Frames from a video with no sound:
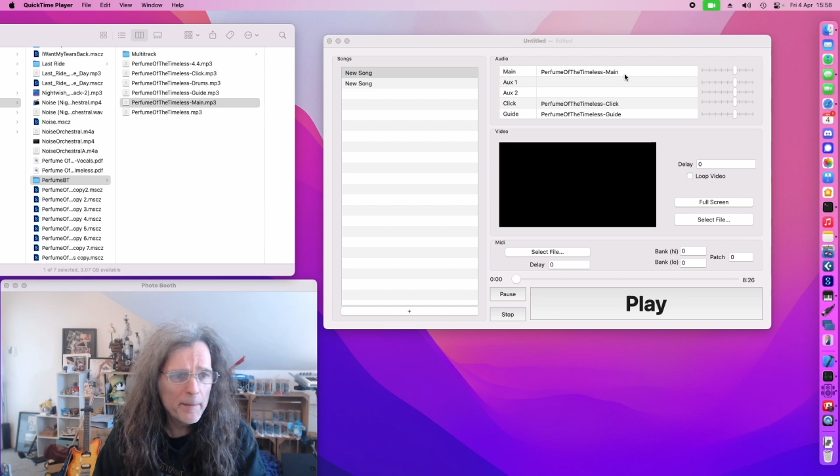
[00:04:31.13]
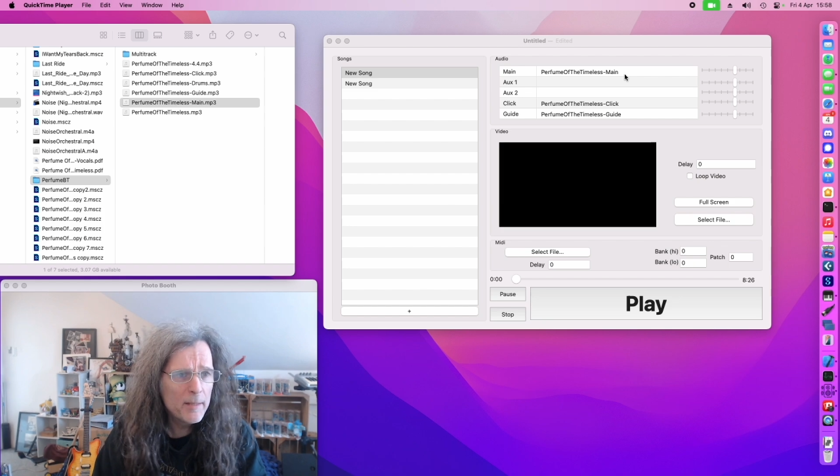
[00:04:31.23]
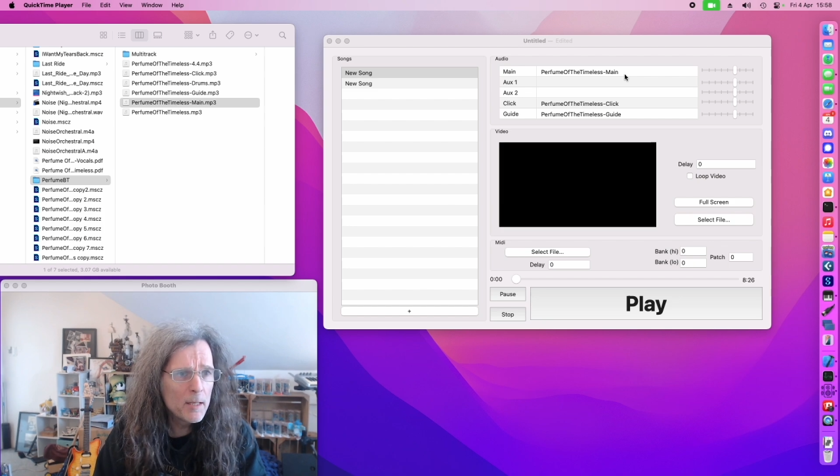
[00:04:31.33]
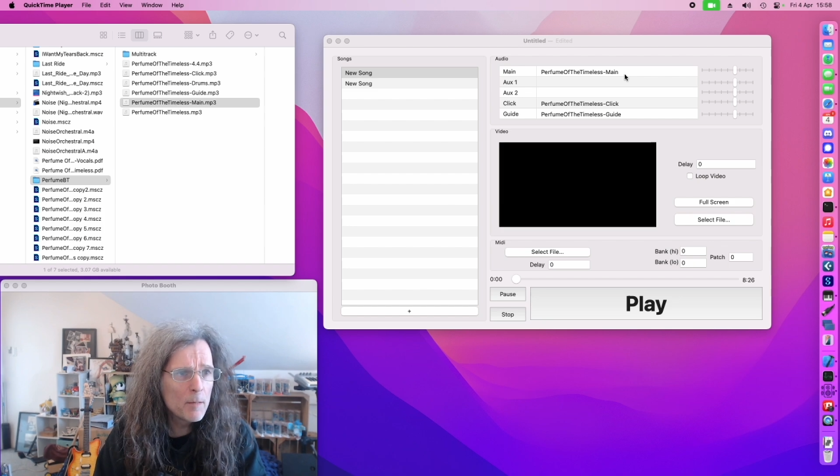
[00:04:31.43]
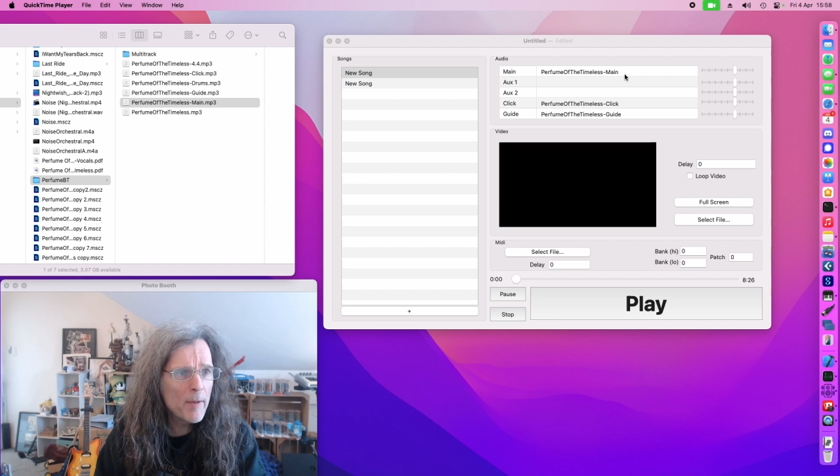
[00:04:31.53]
is
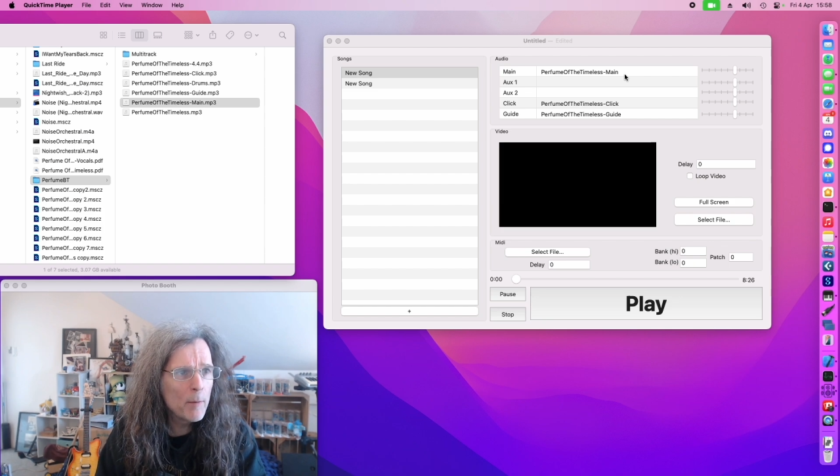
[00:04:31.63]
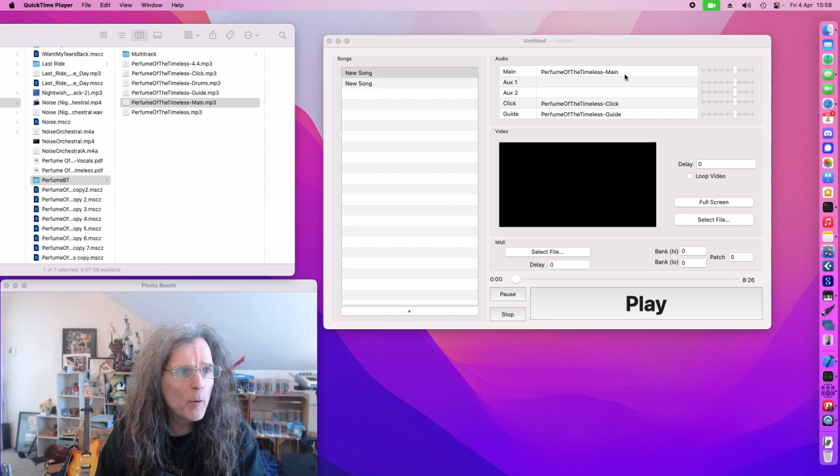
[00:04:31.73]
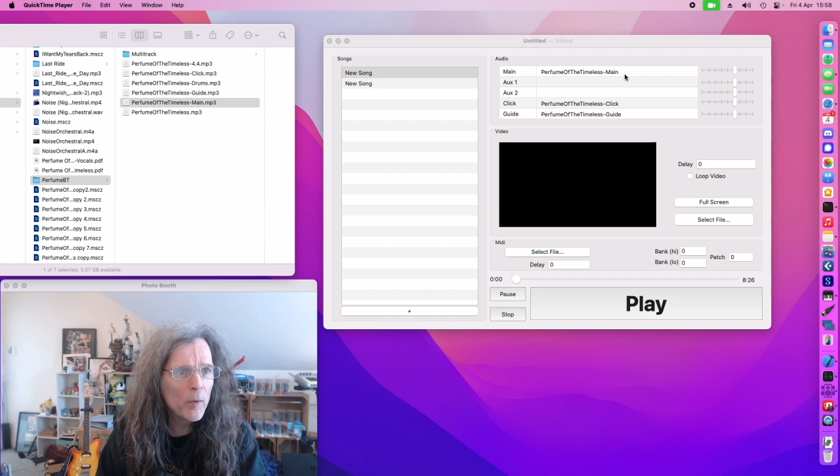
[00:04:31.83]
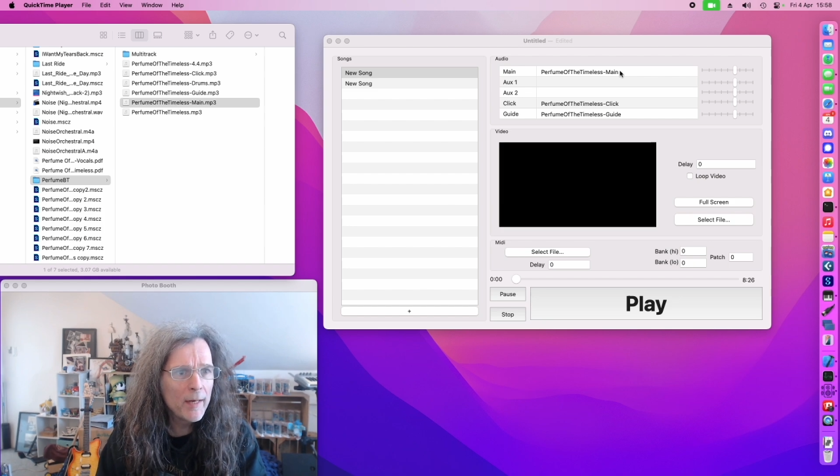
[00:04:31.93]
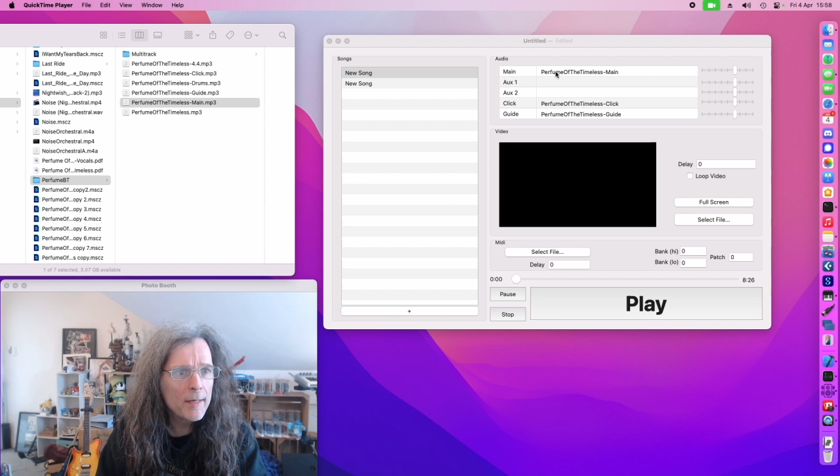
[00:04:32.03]
the main bit we
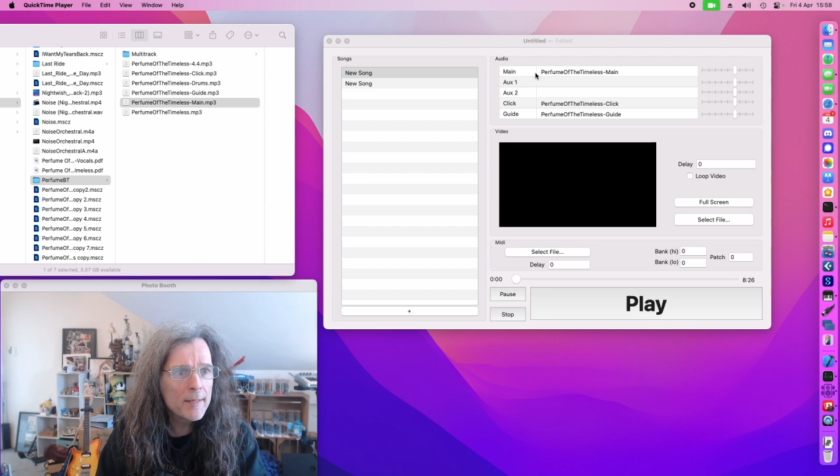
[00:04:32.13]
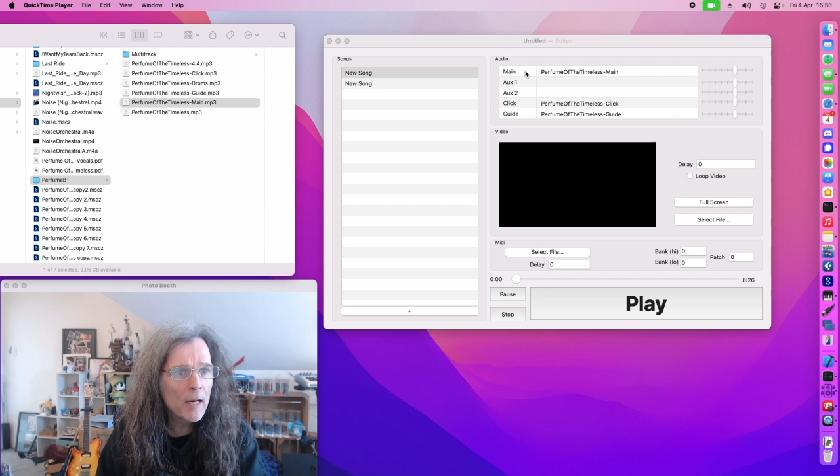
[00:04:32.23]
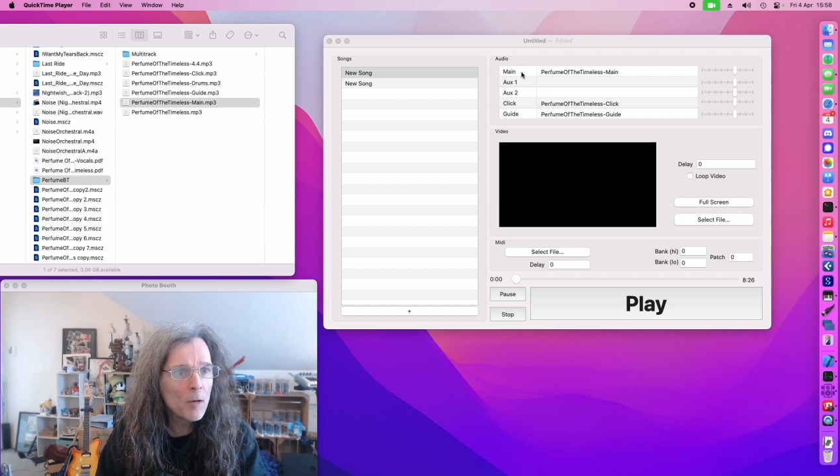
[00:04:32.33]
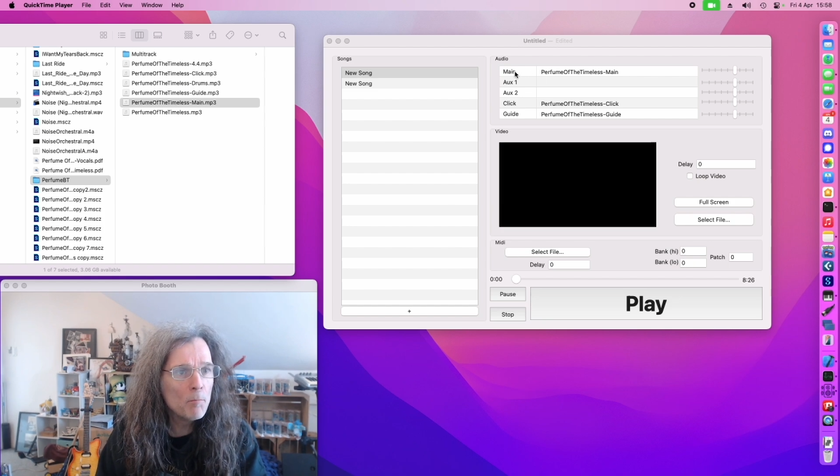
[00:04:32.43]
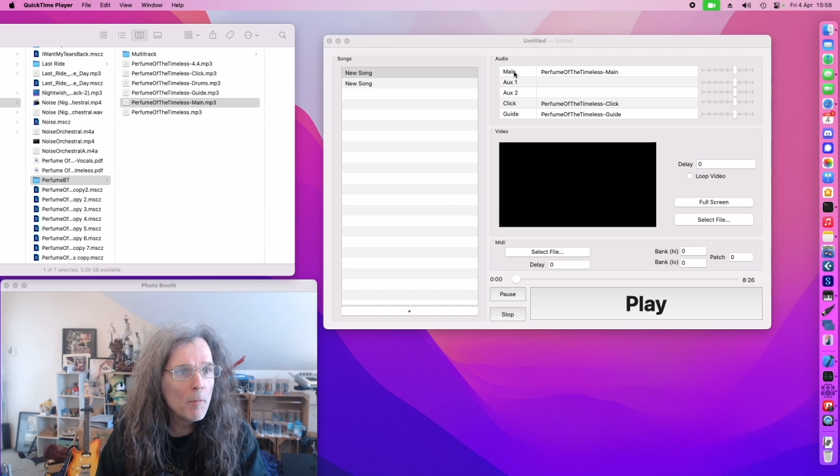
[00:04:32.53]
need to set up.